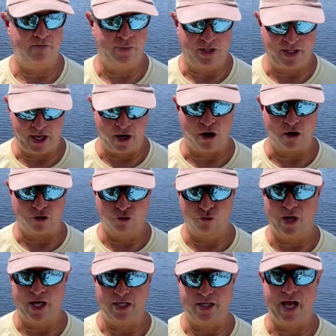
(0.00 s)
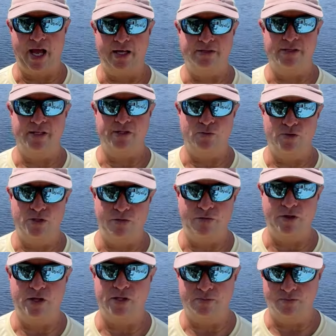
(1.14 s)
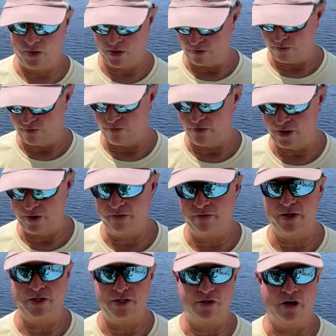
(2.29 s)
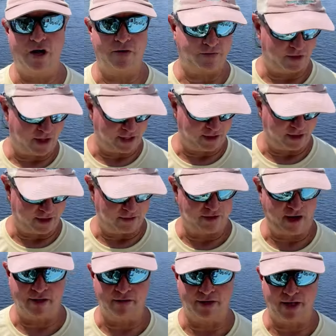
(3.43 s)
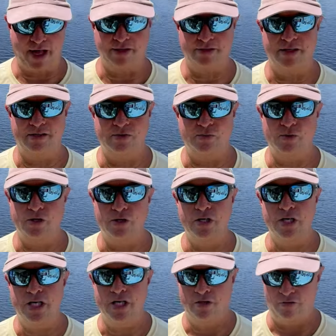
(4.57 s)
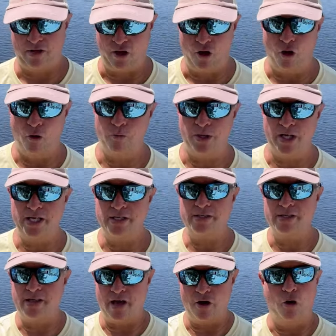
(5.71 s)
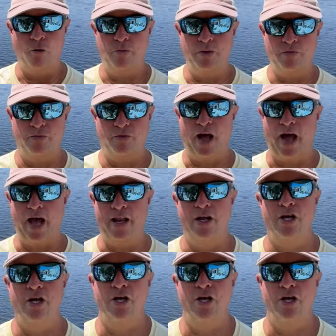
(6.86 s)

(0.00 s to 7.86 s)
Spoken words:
But they are great cast nets when you feel them. They're very, very soft, like the Talon cast nets were. They open easy, they open flat.